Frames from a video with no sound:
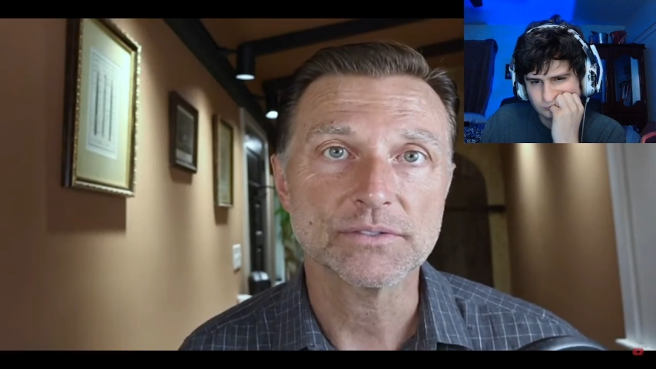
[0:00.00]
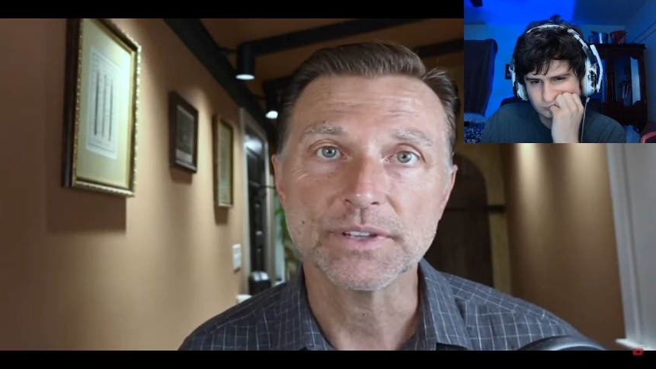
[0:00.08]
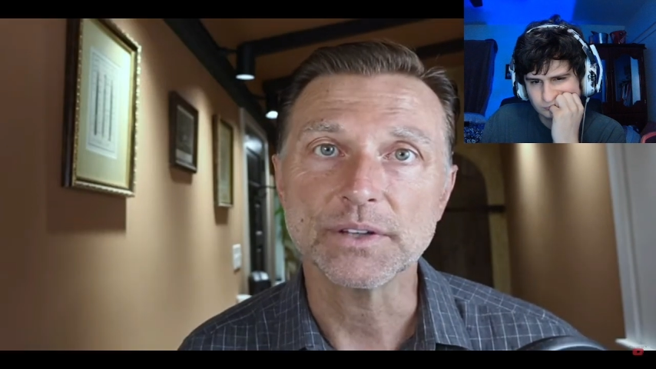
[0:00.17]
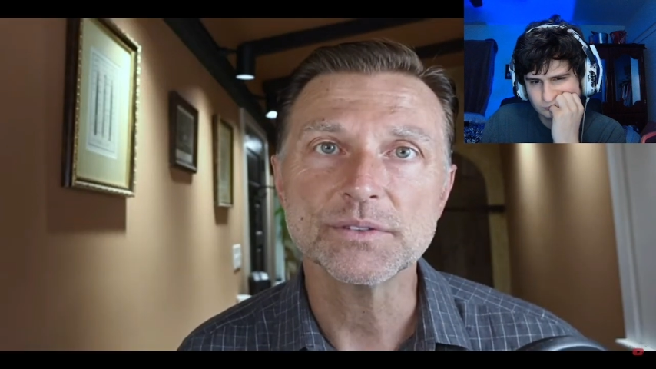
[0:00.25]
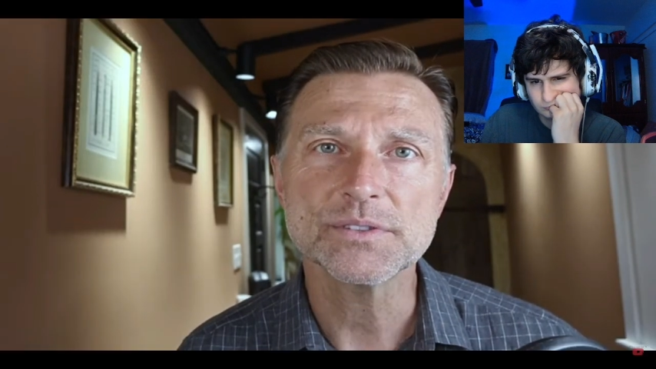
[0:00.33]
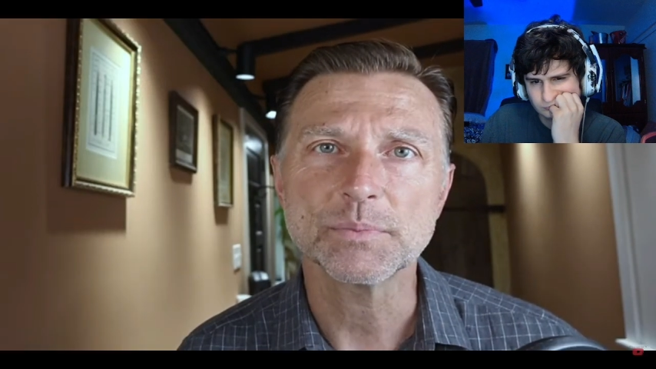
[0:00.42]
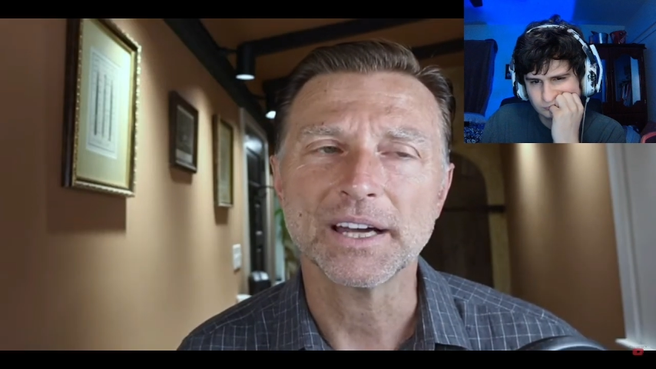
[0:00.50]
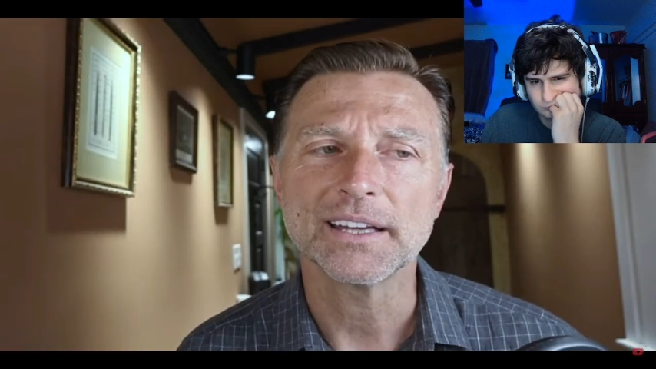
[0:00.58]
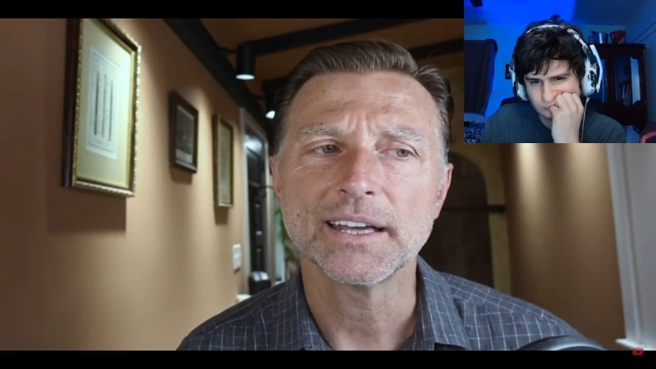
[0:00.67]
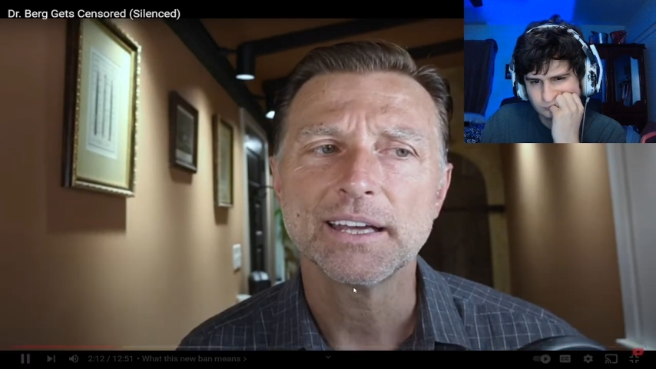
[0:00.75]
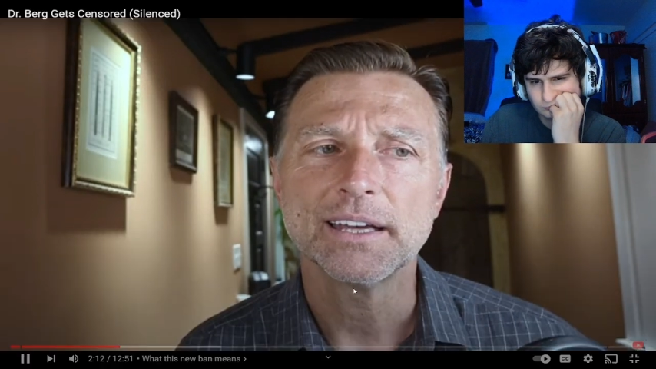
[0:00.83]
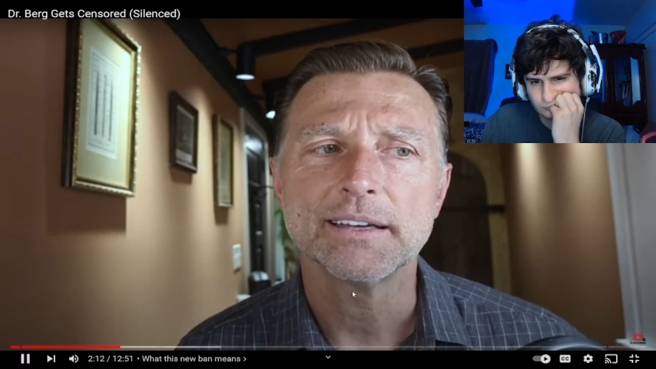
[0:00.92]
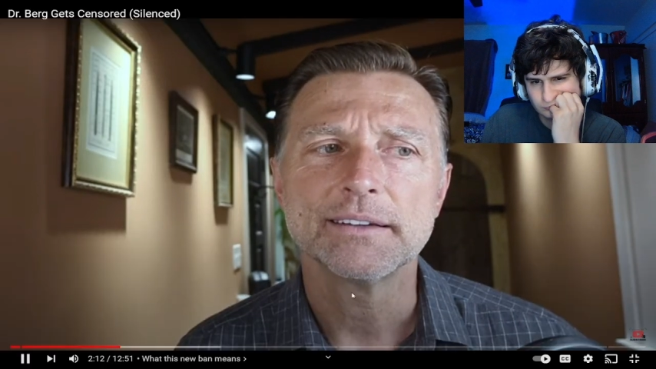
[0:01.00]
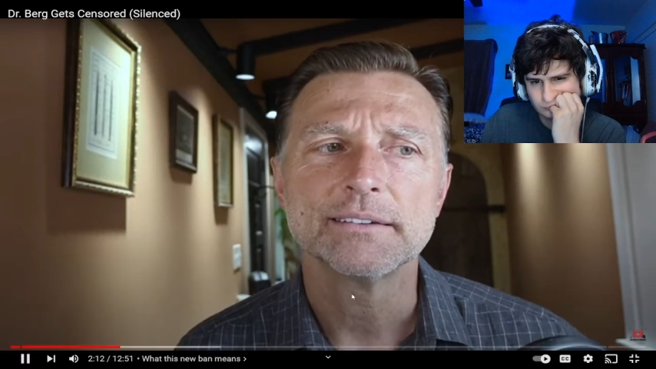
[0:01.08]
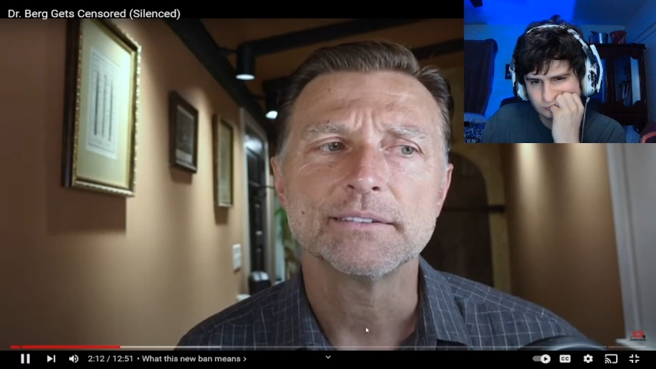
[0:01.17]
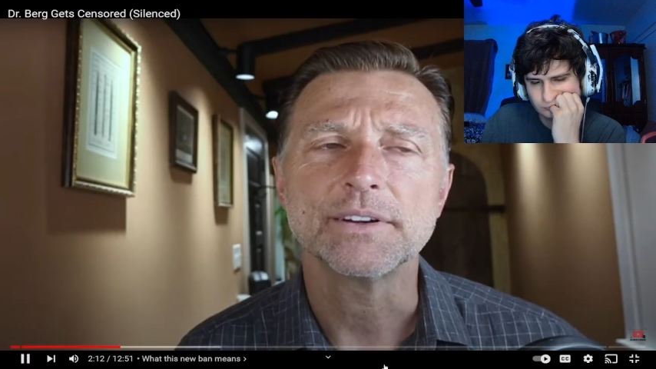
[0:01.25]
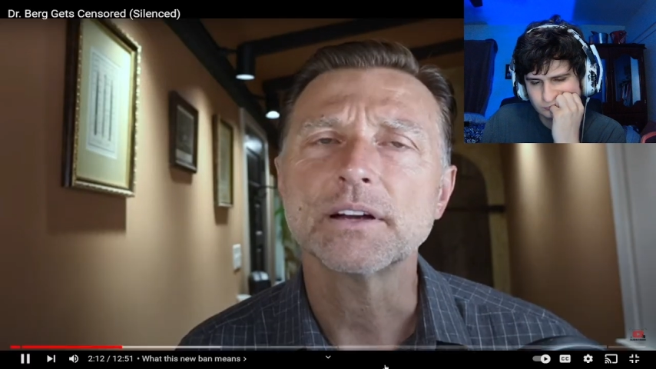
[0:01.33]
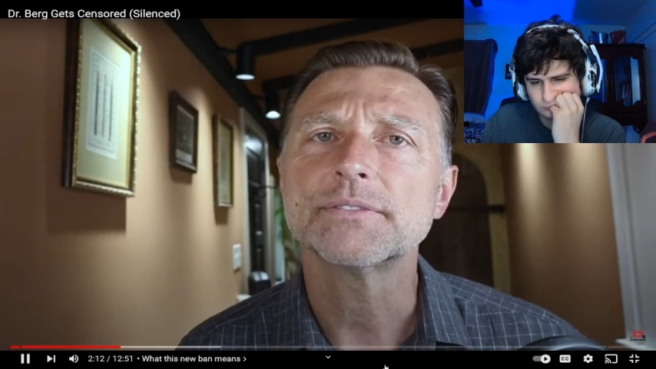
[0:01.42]
Speaker 1: views, but
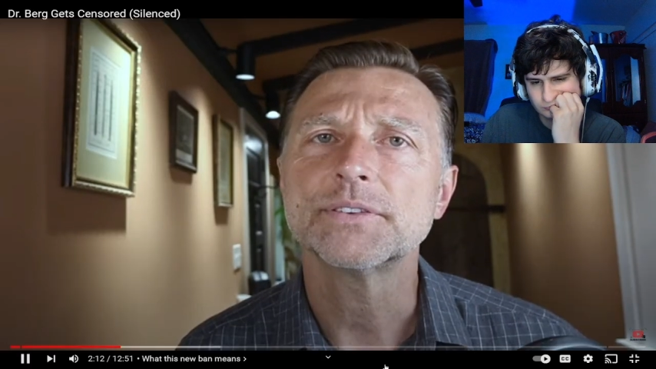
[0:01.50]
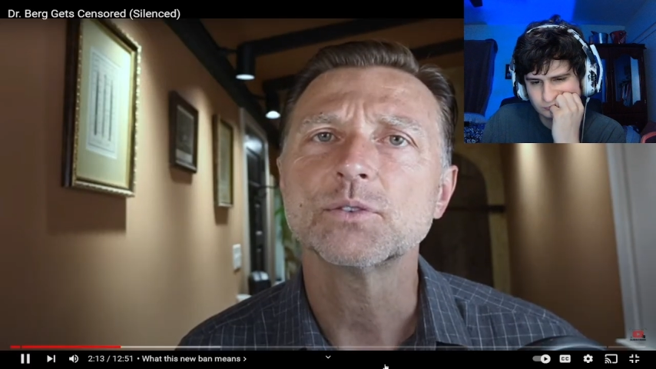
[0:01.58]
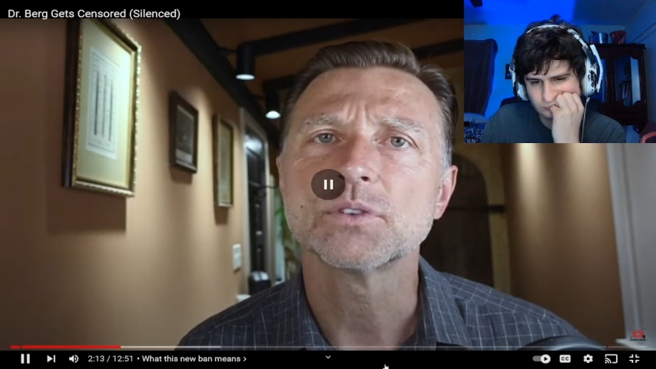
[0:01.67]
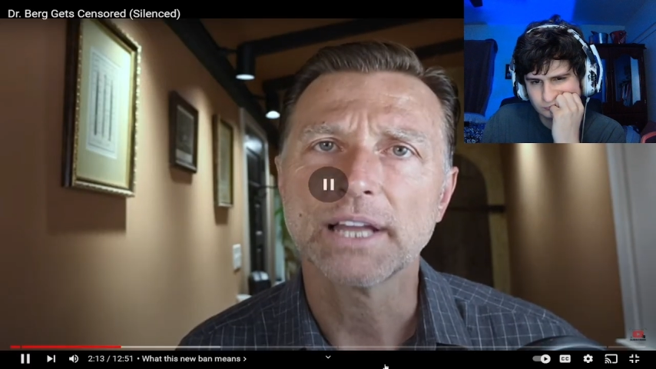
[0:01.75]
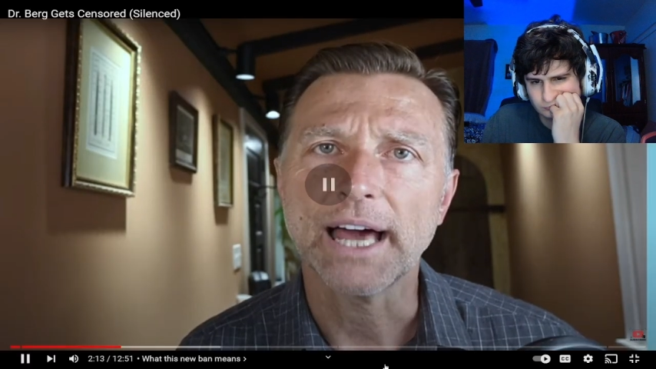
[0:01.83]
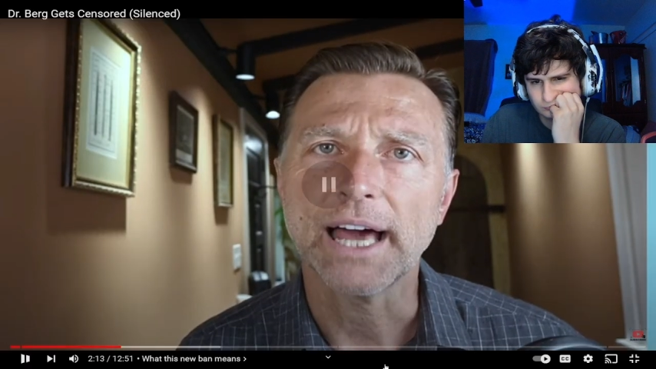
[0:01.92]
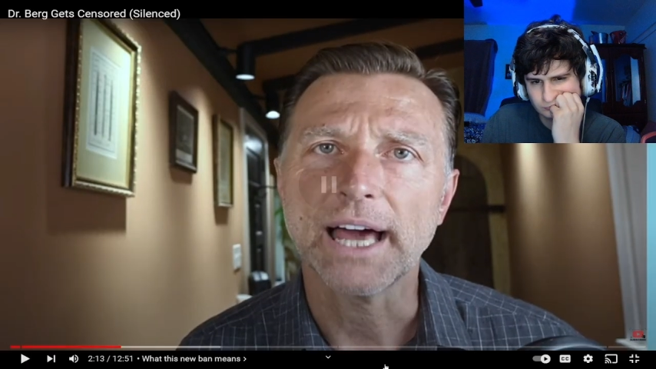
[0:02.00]
very few li